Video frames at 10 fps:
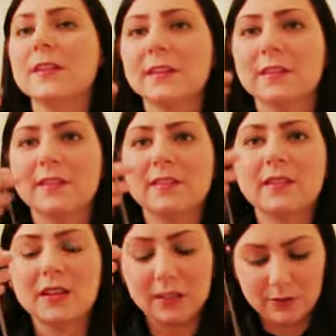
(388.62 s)
necklace
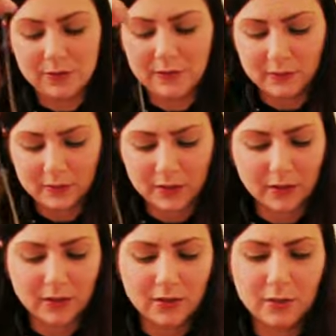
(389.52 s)
I got
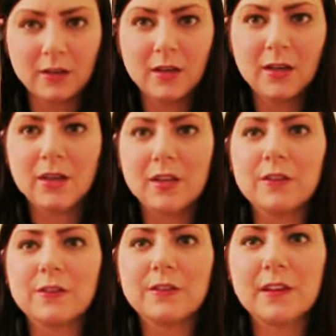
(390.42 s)
recently,
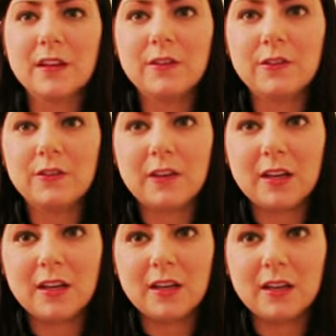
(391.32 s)
or just kind of a
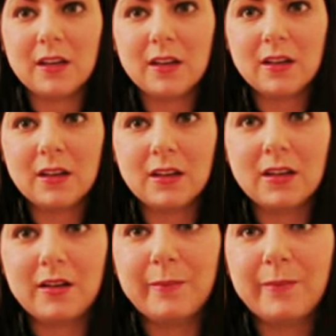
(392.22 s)
chain
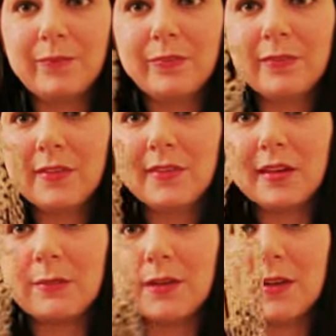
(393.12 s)

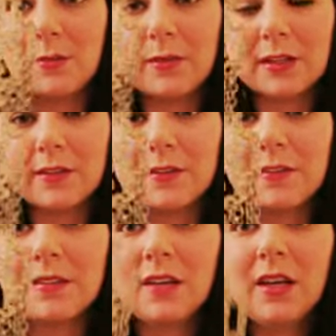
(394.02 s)
statement type
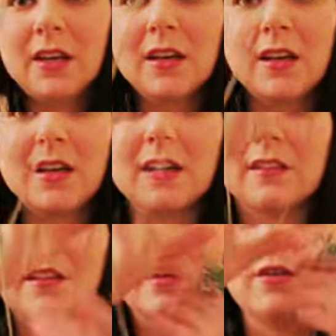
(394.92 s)
necklace. It
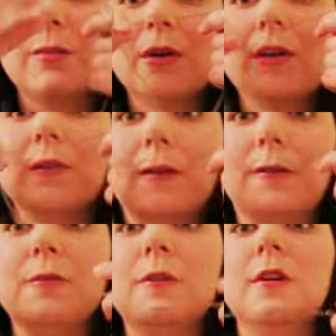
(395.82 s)
hangs down pretty
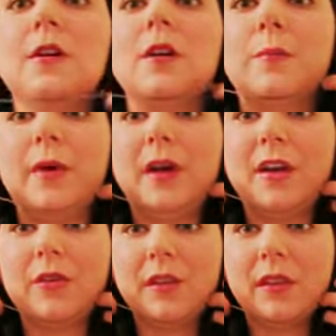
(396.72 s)
low, but
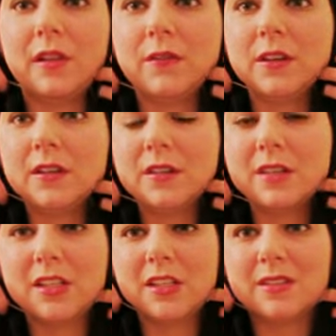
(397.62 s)
I really love it.
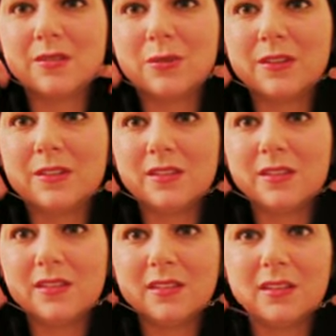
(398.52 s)
It
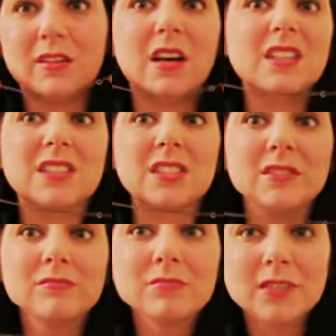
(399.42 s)
was
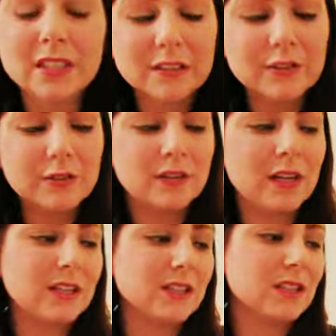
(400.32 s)
$1. I got this for
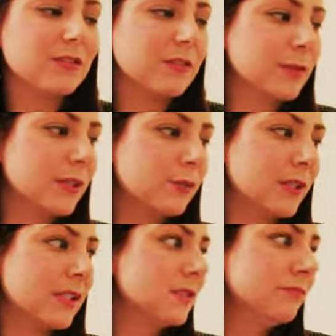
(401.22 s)
$1 from
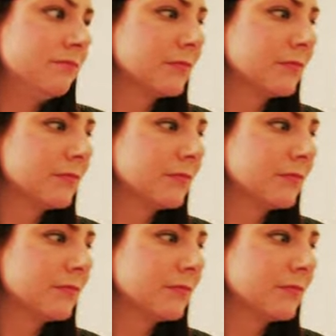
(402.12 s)
Goodwill,